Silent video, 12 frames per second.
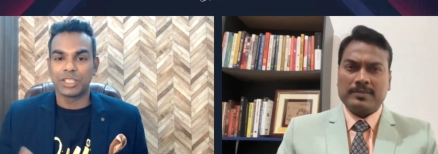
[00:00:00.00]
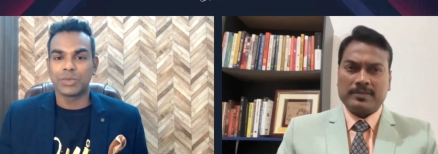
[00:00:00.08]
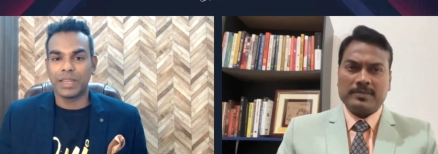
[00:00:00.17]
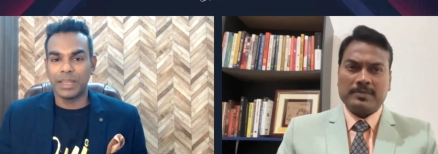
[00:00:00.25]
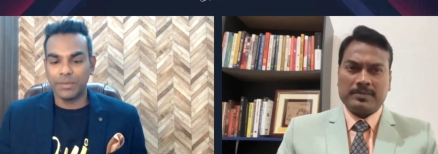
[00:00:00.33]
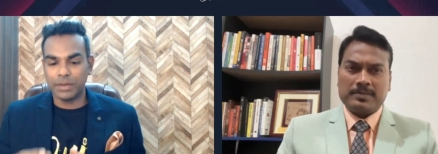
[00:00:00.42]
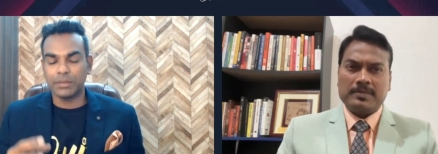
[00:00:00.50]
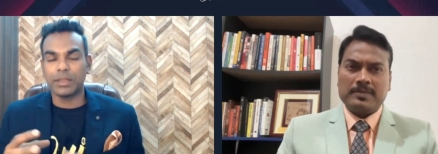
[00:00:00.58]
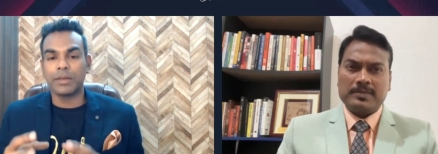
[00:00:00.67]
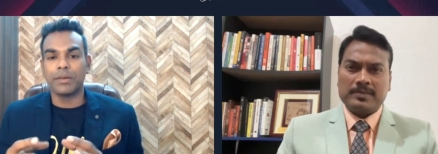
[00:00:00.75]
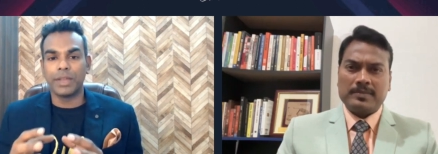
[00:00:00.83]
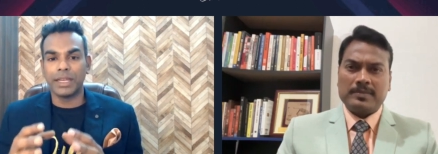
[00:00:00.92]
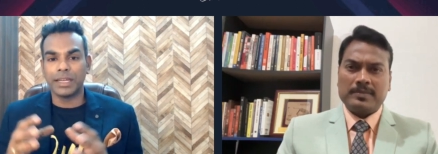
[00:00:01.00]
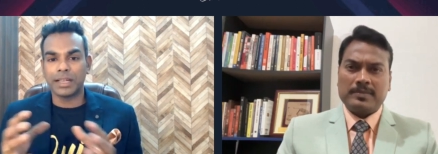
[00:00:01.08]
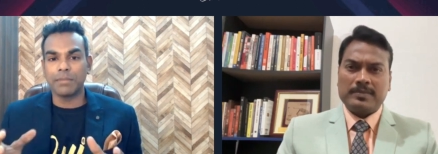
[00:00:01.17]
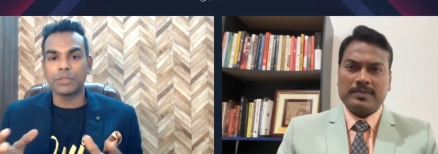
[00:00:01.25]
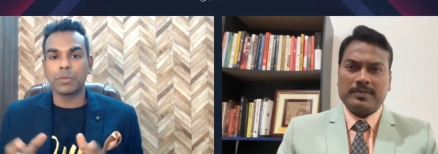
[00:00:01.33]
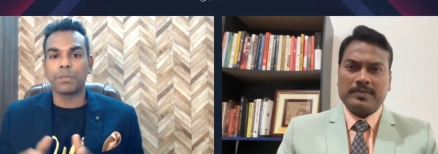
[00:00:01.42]
Speaker 1: So when it
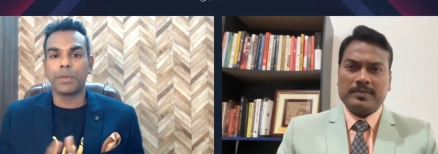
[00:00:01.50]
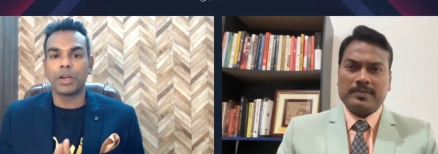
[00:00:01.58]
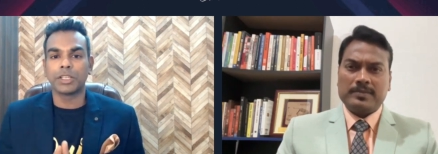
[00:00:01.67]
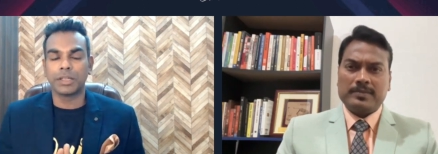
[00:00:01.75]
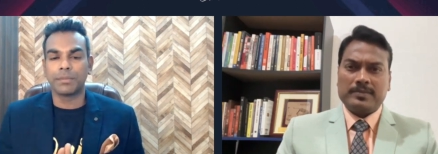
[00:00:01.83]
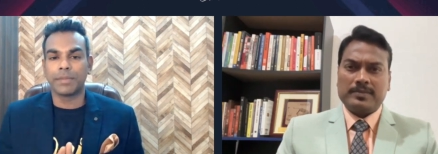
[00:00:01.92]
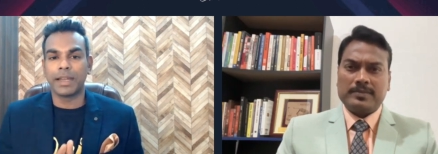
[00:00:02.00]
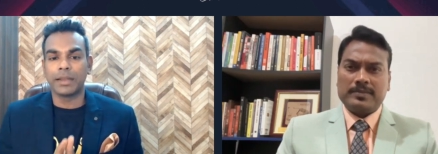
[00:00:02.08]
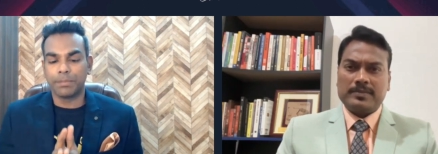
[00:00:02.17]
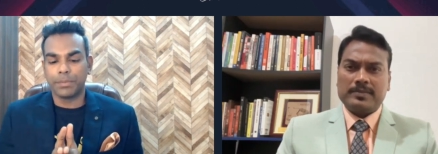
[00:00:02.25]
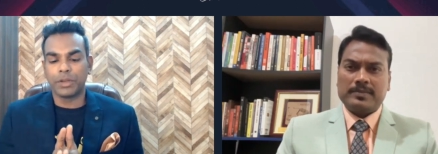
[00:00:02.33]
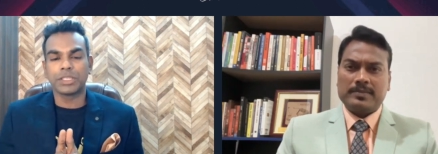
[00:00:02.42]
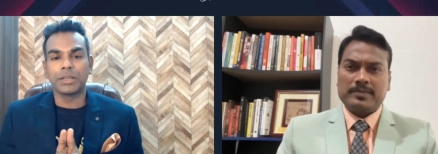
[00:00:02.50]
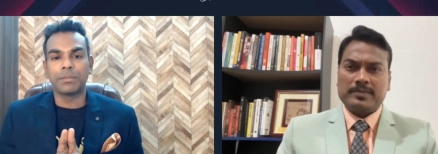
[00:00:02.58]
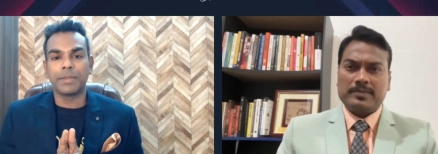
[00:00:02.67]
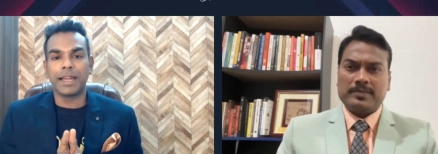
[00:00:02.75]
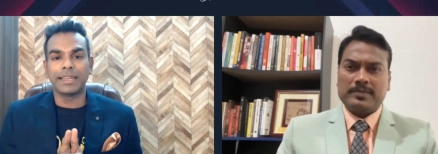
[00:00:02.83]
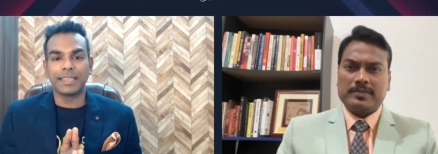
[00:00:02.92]
comes to personal
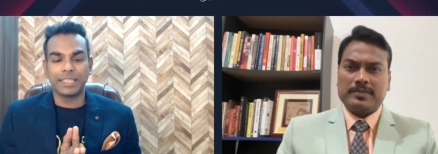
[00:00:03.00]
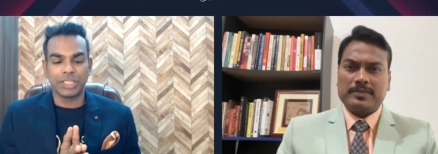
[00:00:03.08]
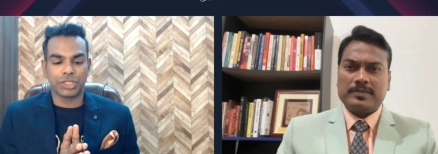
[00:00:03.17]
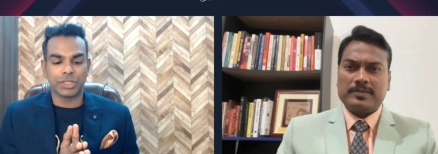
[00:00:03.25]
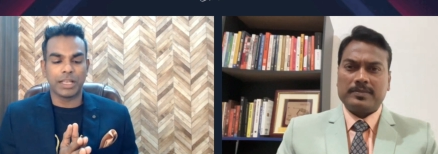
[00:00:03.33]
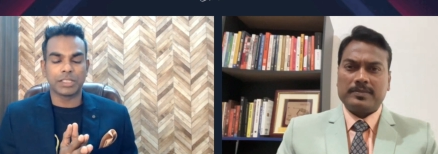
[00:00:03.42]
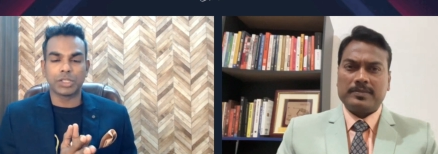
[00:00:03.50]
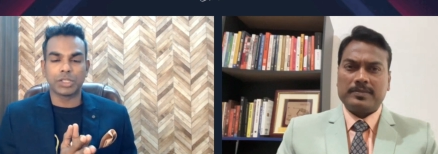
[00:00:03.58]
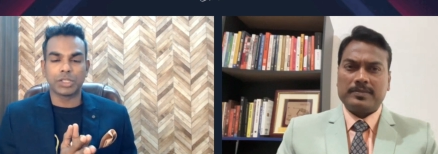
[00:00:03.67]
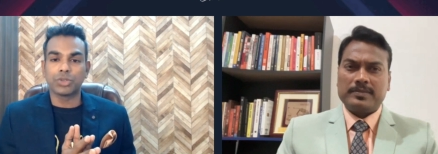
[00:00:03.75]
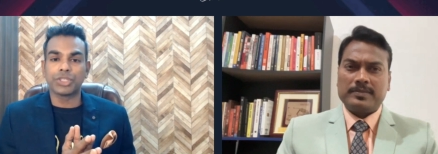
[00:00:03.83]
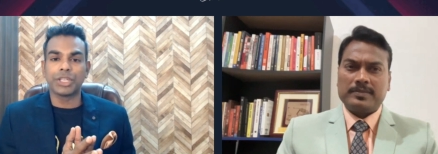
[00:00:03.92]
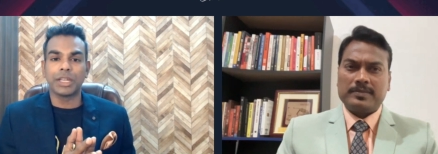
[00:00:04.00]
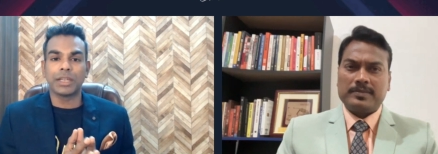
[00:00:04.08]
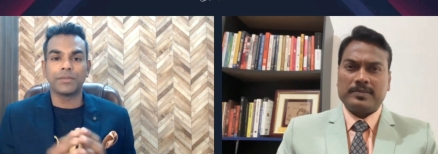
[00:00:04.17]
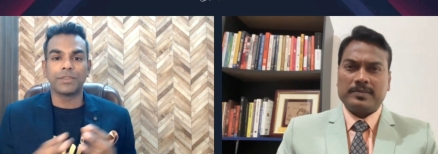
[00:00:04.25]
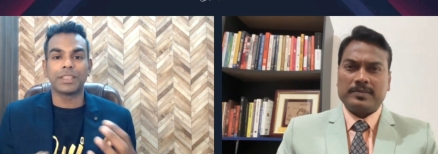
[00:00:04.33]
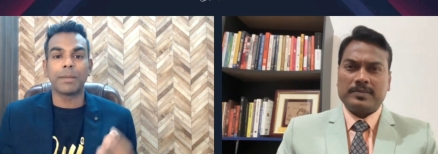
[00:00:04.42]
brand is associated
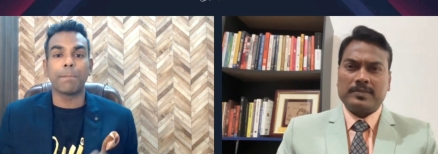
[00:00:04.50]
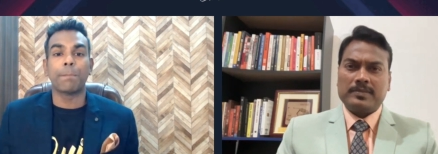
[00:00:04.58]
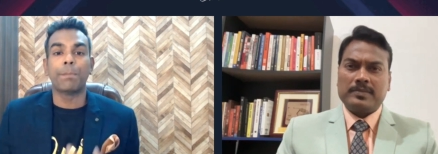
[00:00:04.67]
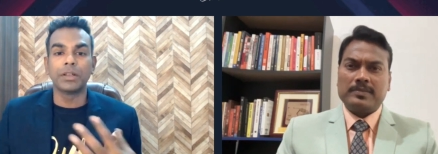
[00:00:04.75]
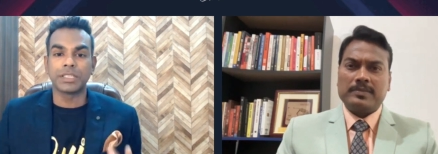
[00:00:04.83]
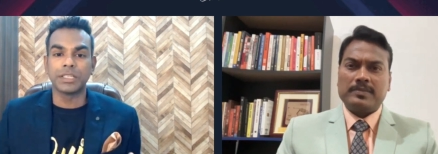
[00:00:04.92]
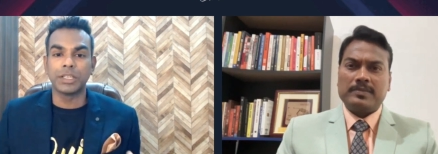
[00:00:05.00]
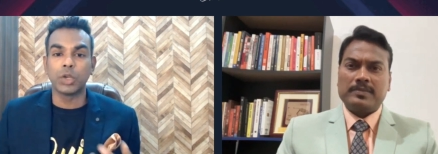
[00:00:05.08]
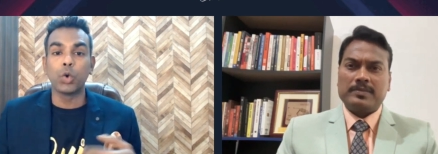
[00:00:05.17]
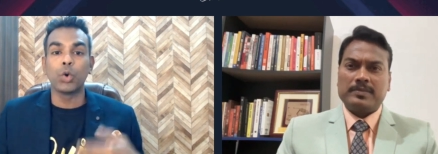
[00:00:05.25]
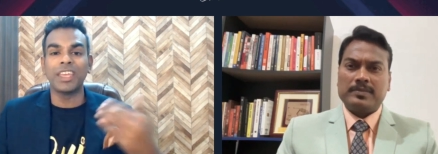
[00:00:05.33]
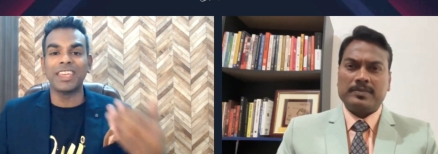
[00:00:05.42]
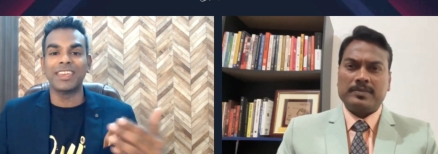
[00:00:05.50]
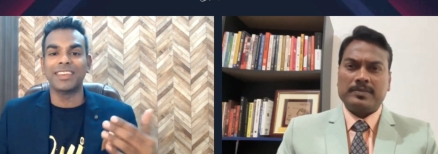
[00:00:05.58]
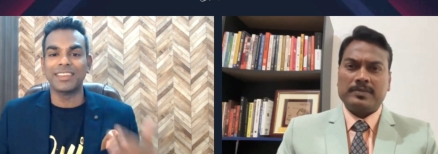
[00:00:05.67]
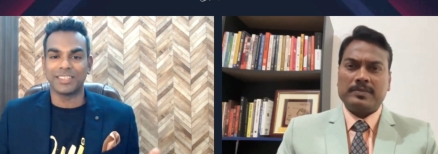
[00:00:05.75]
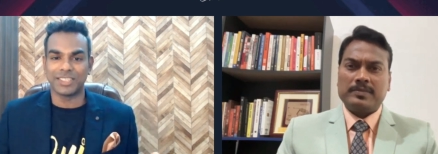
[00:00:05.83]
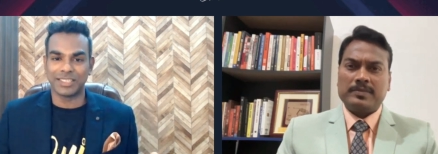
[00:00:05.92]
with the person who he
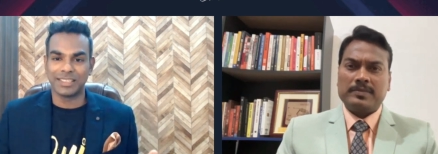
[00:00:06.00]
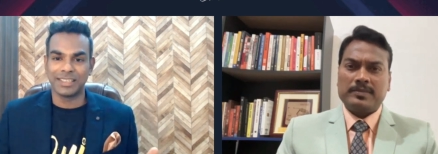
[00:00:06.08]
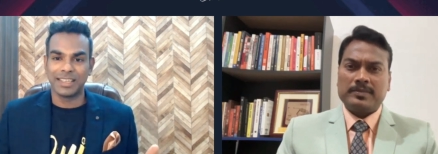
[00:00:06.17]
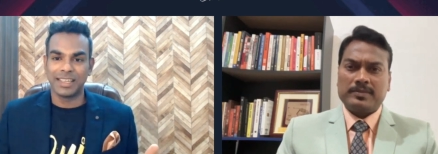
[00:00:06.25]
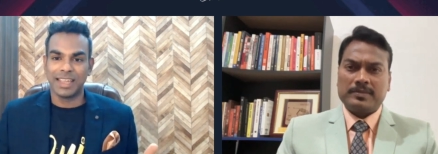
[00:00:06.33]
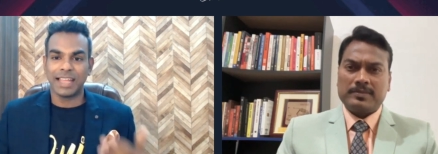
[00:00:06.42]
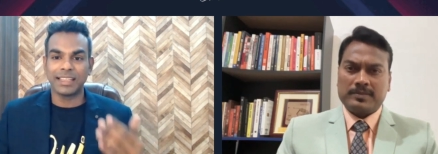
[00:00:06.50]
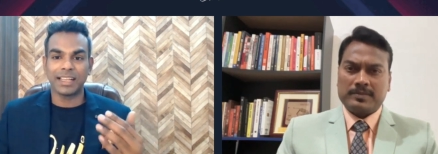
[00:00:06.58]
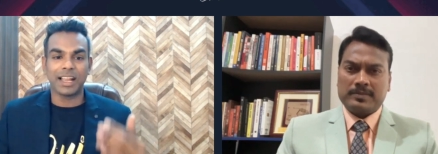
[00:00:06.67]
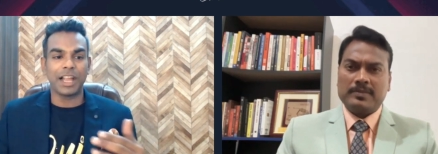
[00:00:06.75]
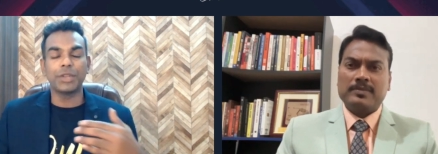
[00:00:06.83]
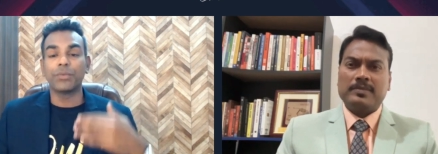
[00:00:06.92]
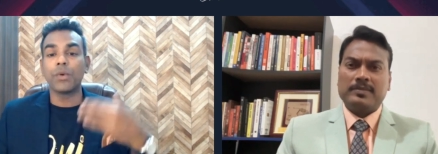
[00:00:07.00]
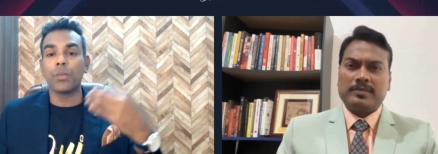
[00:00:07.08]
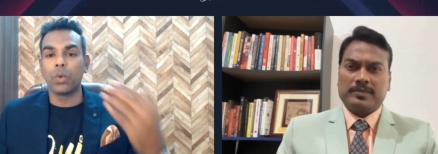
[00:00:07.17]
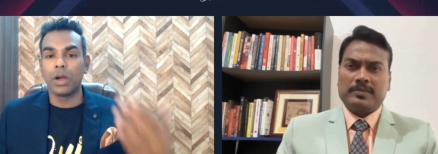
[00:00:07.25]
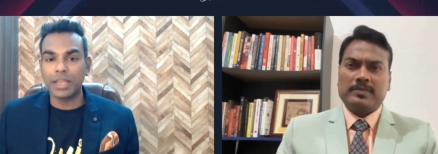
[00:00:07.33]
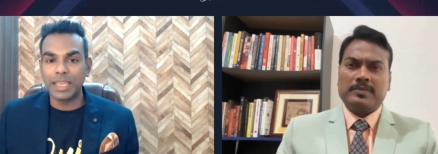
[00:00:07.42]
is and the kind of a
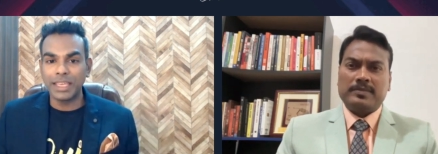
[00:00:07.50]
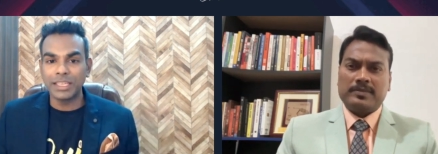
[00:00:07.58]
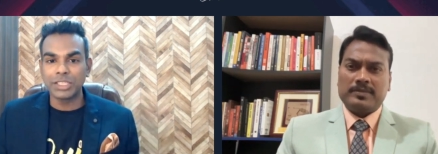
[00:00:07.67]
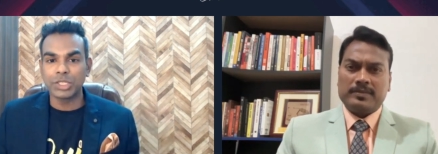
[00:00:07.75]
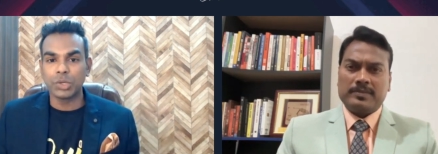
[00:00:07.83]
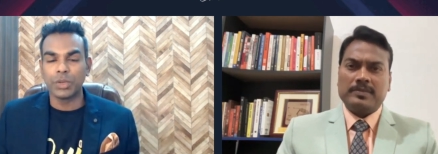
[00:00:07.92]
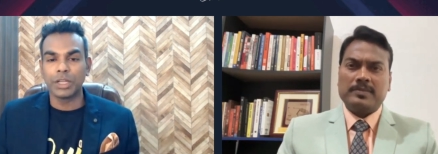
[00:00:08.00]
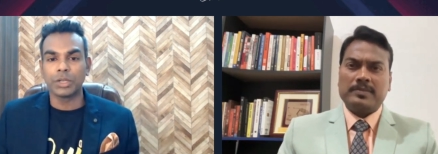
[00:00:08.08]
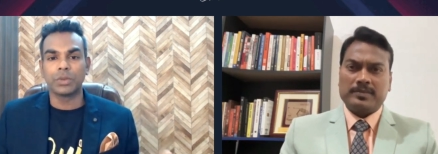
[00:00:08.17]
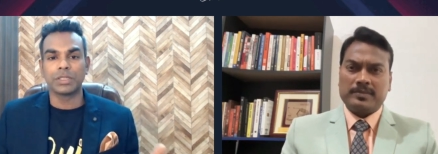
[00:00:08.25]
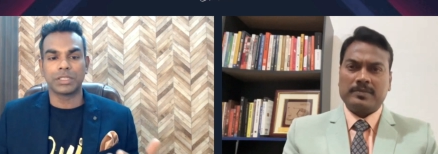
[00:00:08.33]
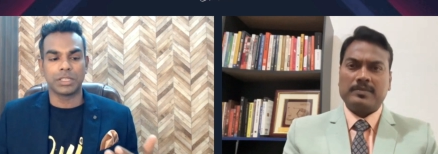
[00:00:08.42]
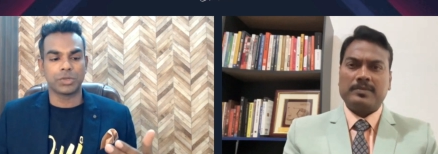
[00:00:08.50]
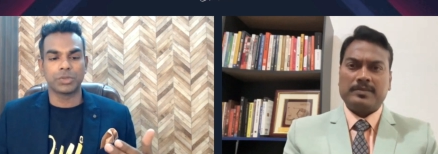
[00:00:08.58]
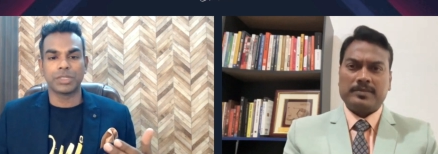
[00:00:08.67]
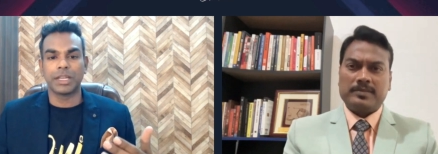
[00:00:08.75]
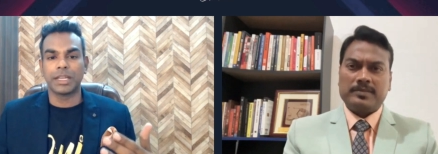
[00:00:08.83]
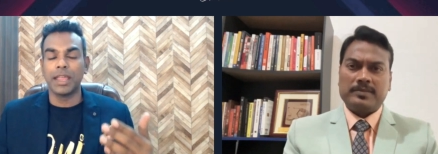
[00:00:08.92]
work he is doing towards the
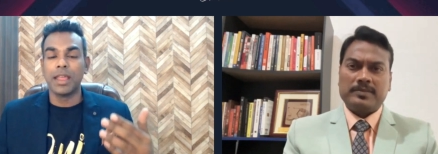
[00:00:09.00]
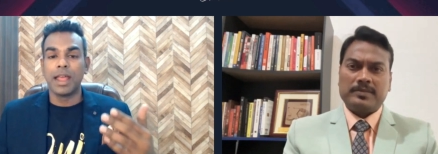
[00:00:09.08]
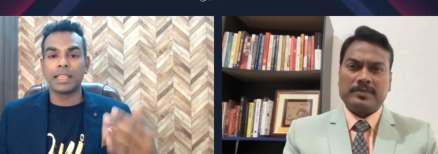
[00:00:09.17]
society